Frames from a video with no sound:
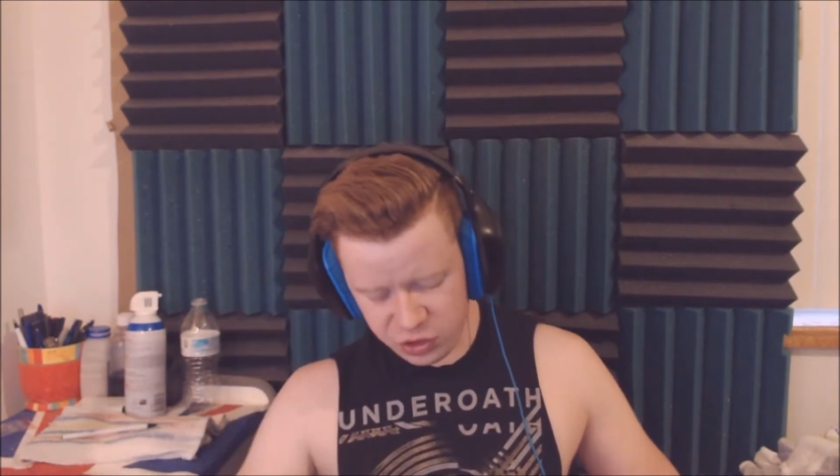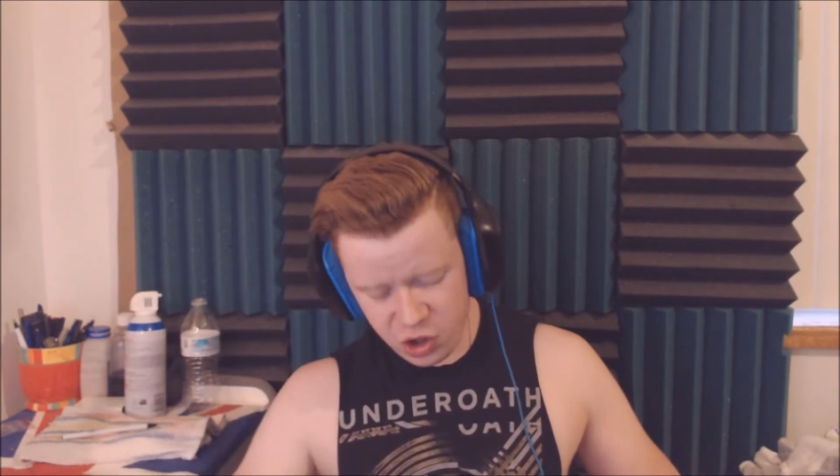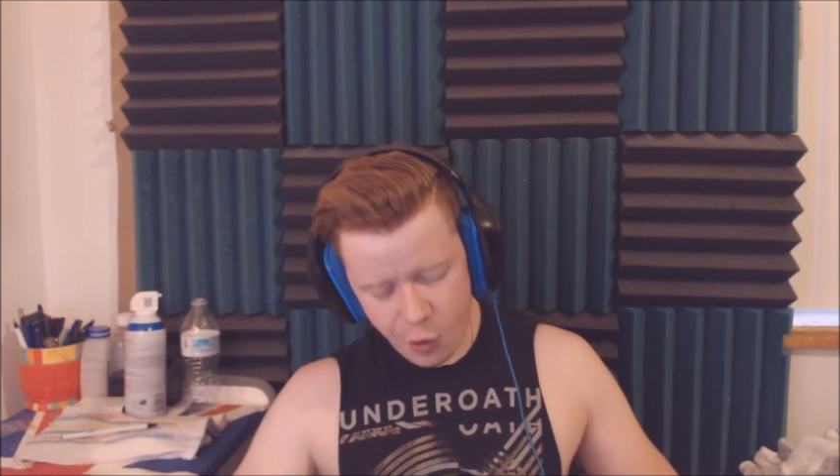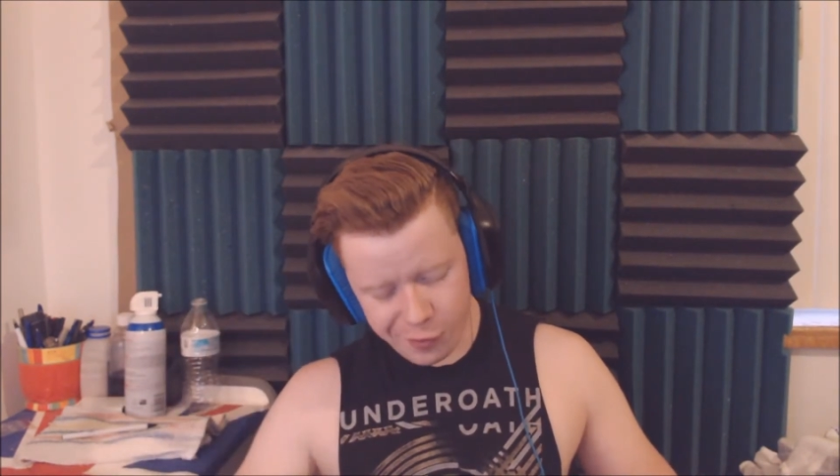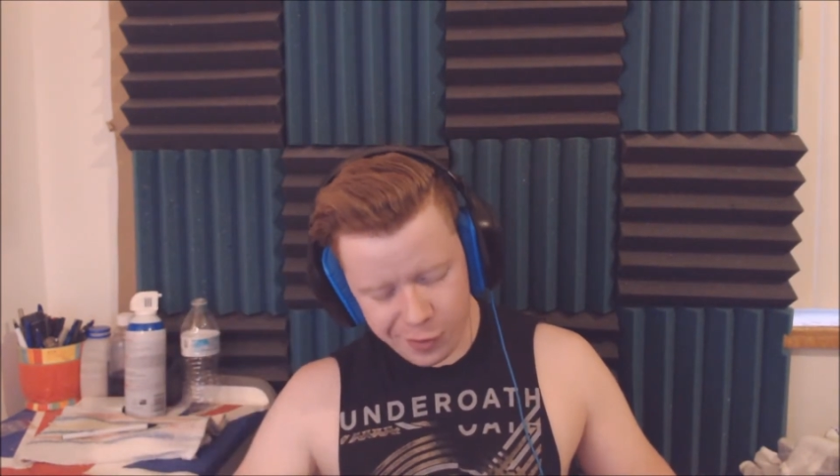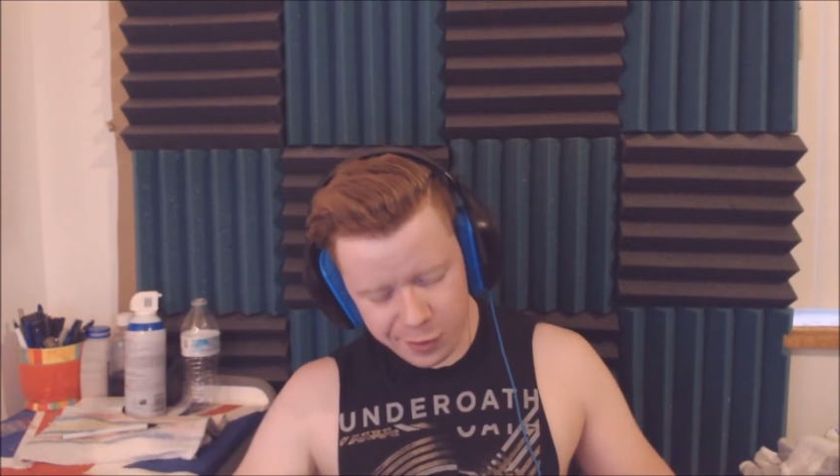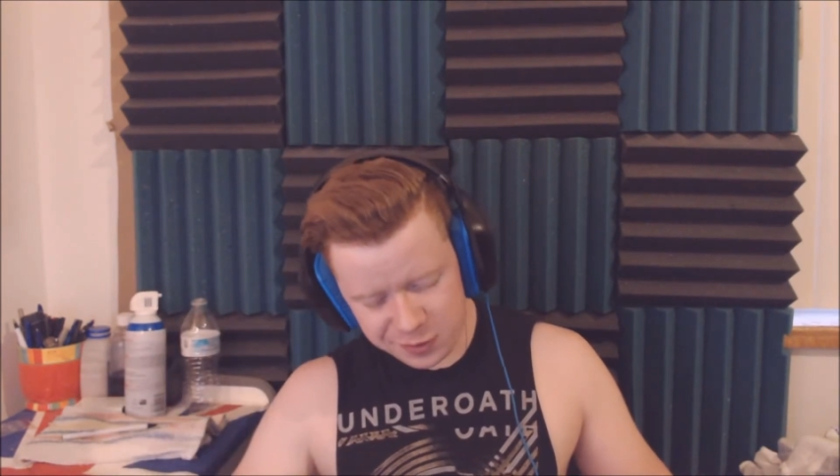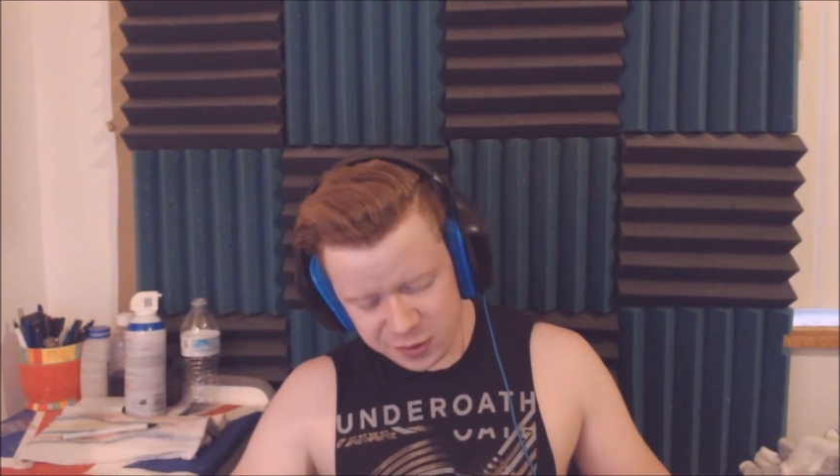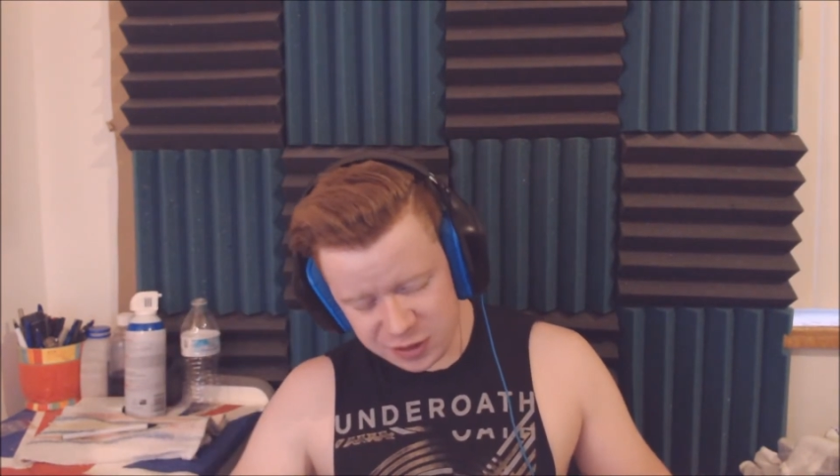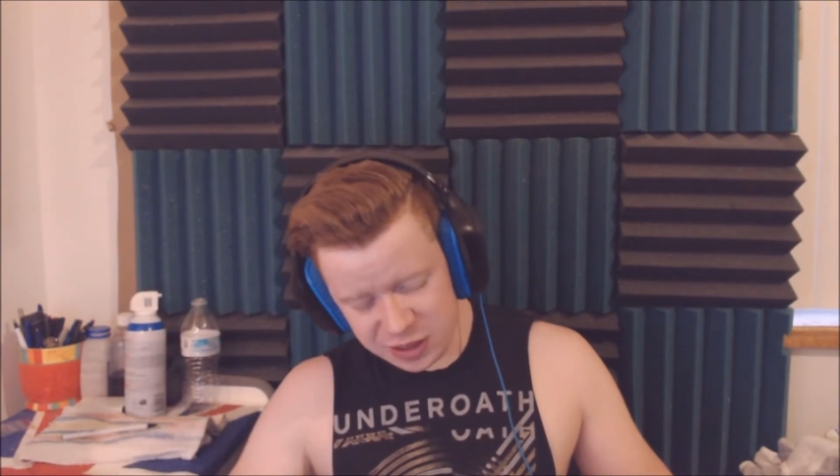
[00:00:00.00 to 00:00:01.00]
No.
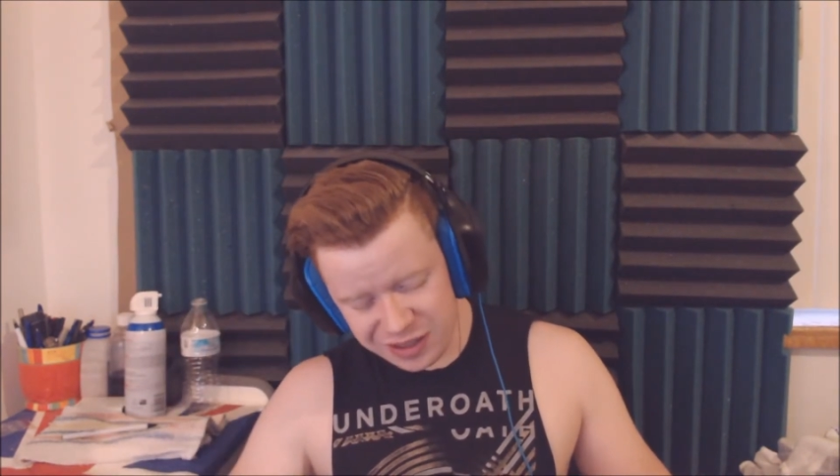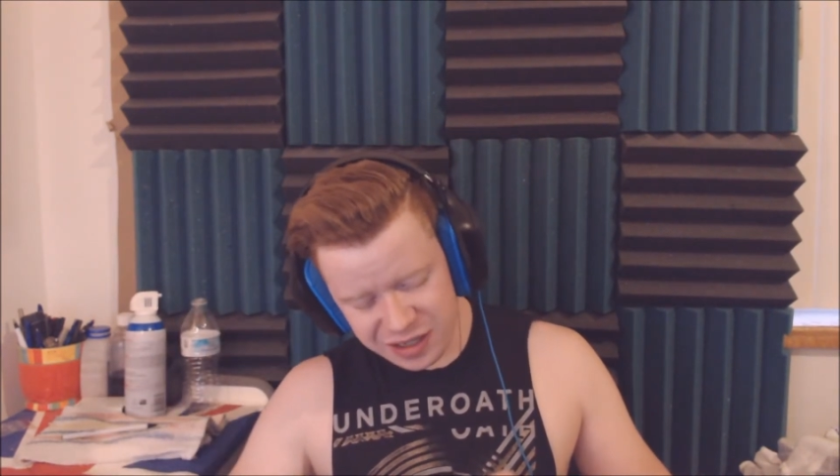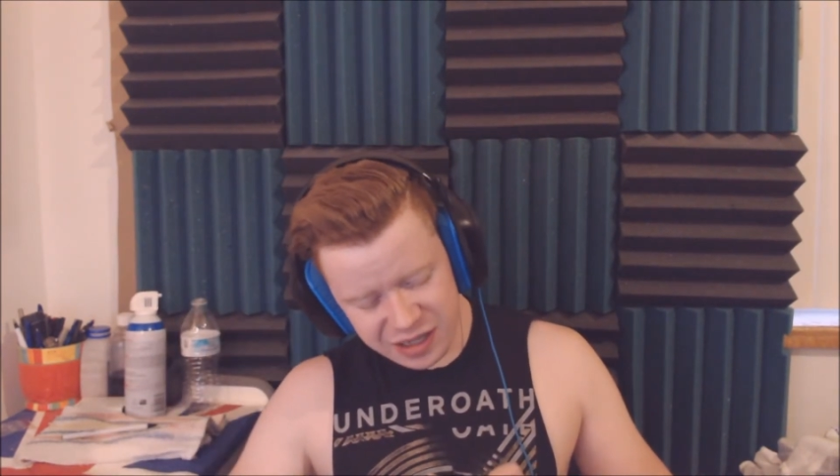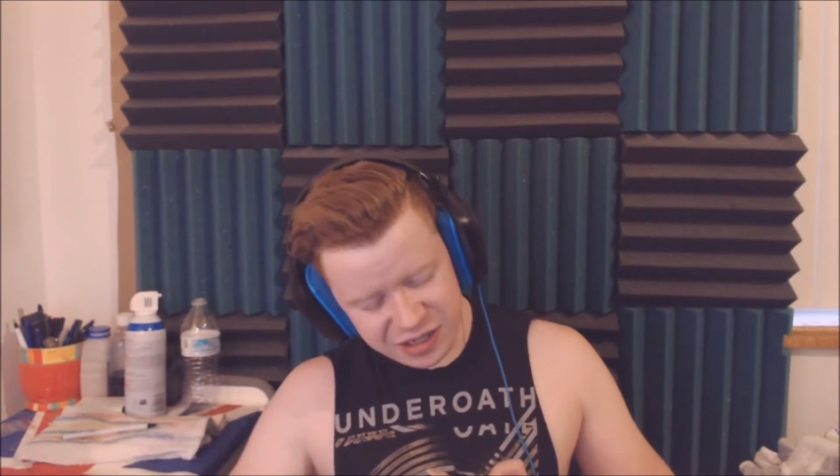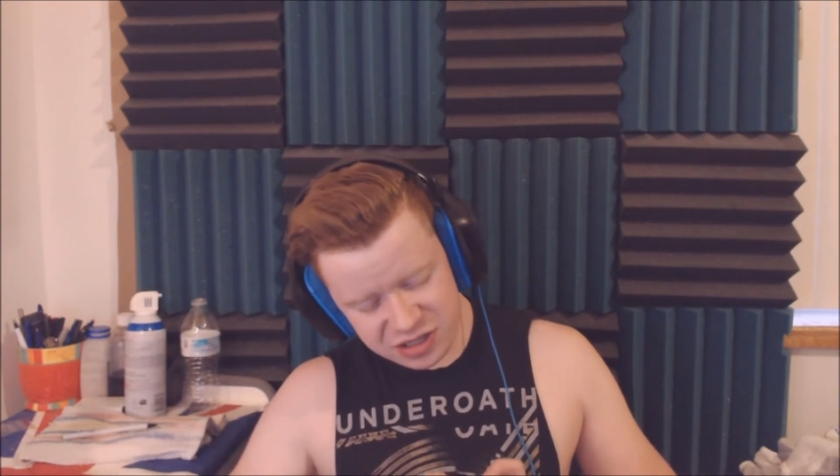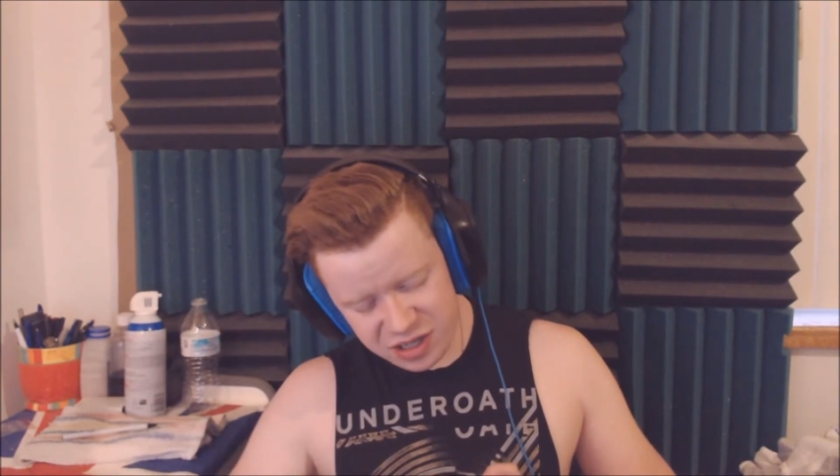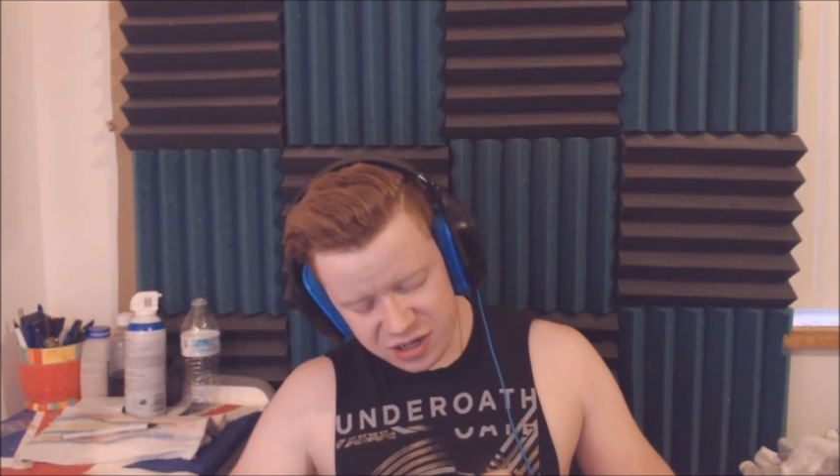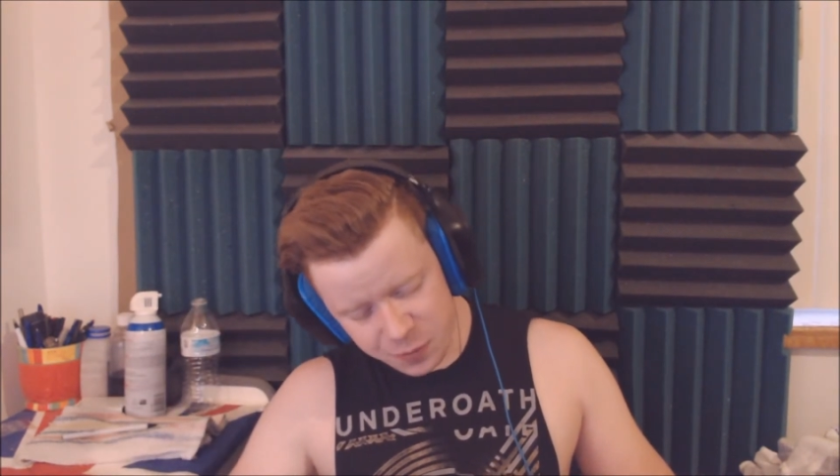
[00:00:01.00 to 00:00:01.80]
Just